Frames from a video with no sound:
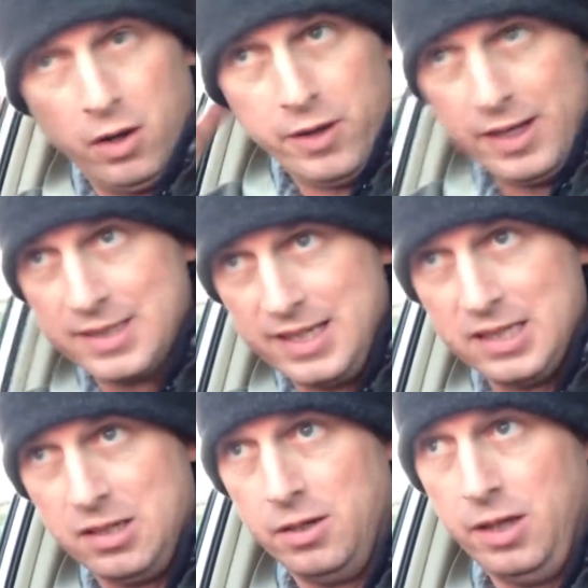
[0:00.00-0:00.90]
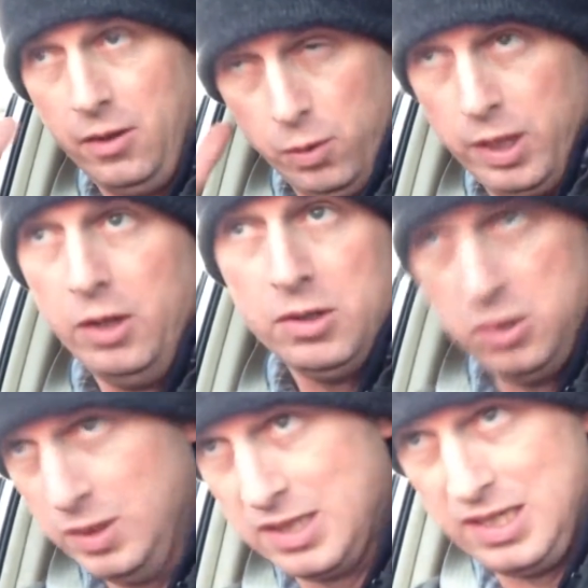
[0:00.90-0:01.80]
used
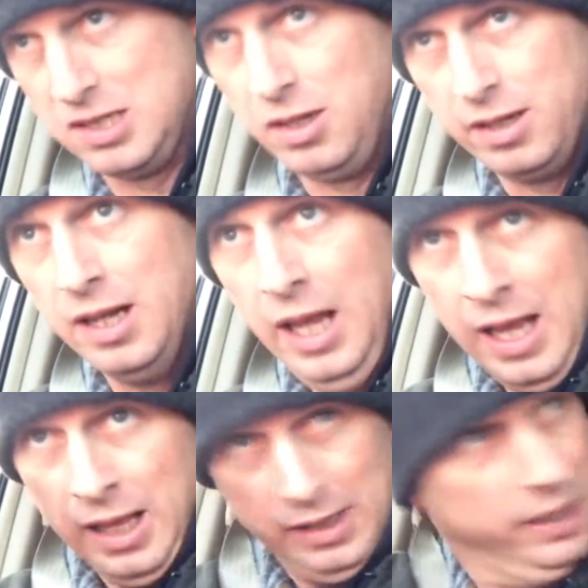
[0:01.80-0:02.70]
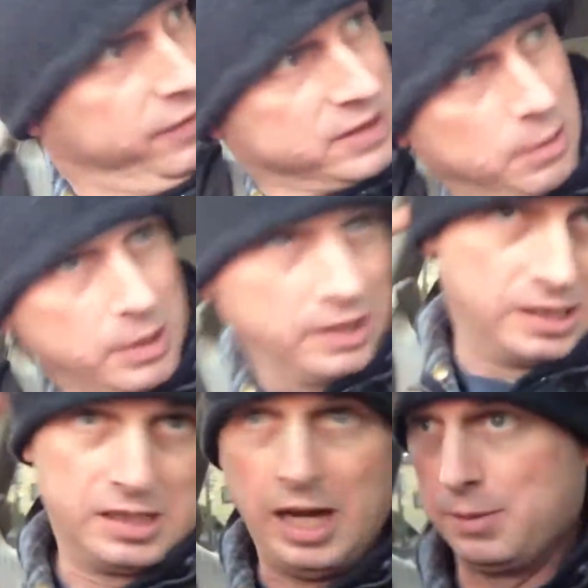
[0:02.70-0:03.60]
to insist on leaving something at the
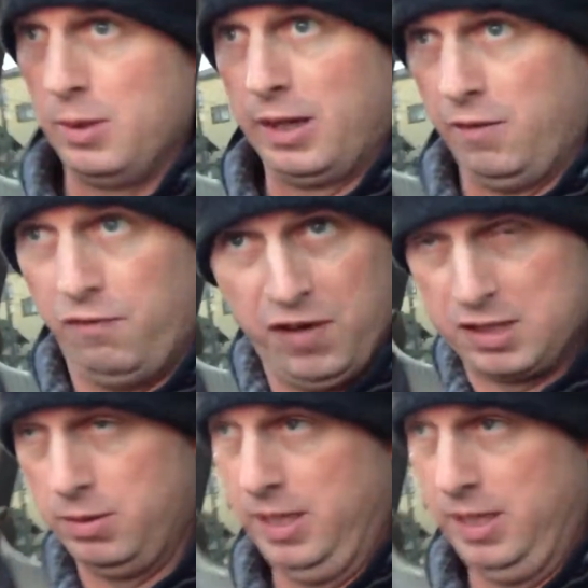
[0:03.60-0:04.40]
top so I could fuss with